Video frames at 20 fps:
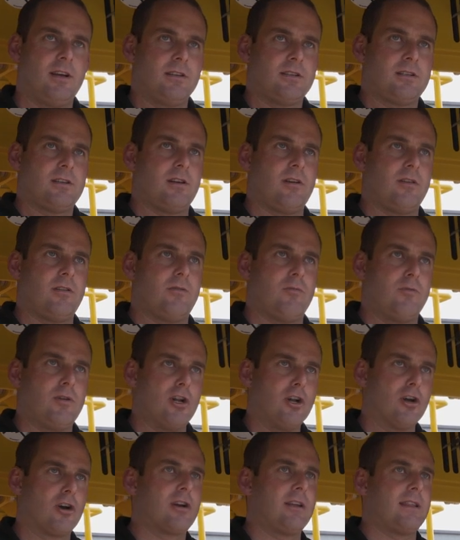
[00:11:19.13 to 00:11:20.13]
So
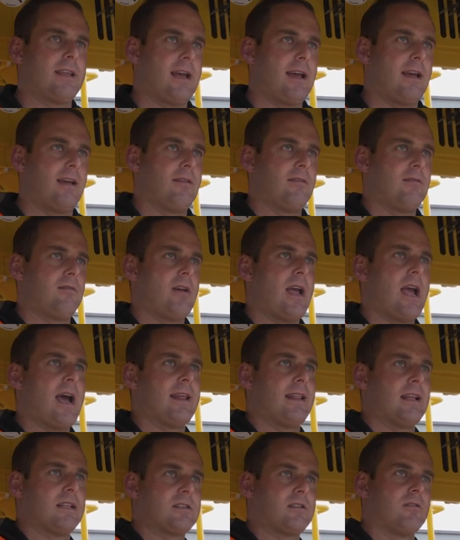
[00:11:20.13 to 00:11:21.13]
we look at that,
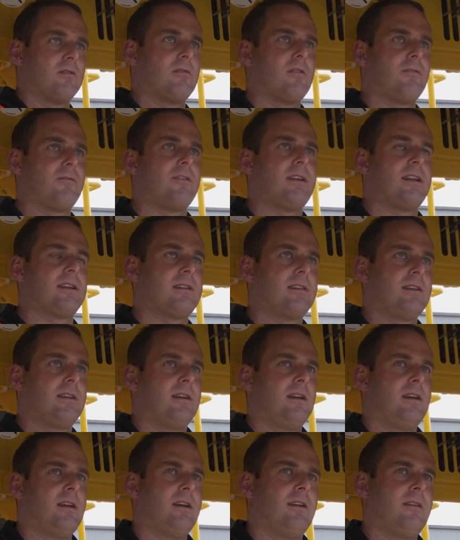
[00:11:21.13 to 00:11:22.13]
how that's going to reflect
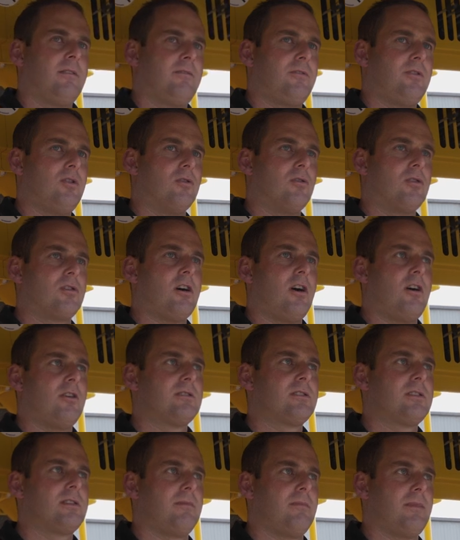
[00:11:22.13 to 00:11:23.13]
for your
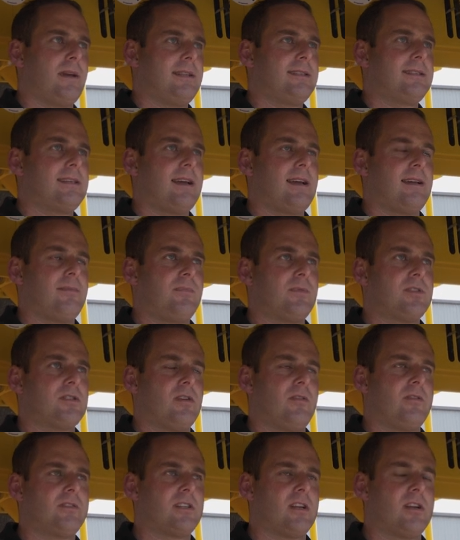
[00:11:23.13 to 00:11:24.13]
cost, it means that
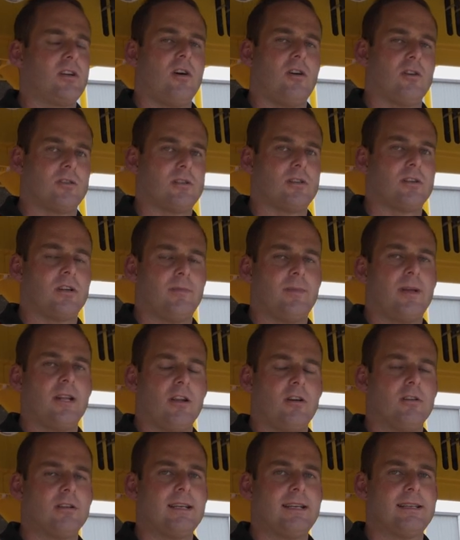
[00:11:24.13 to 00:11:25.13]
servicing costs are going to be a
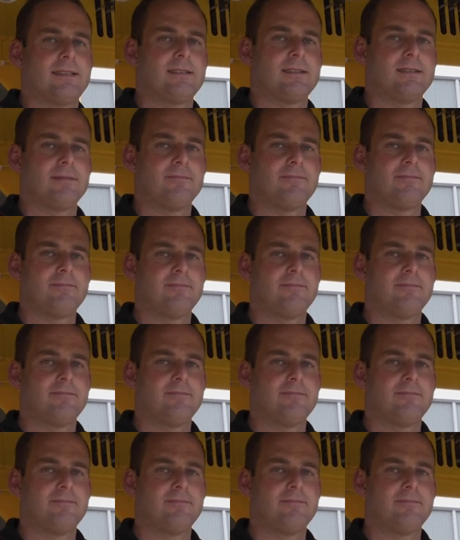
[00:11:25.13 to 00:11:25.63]
lot less.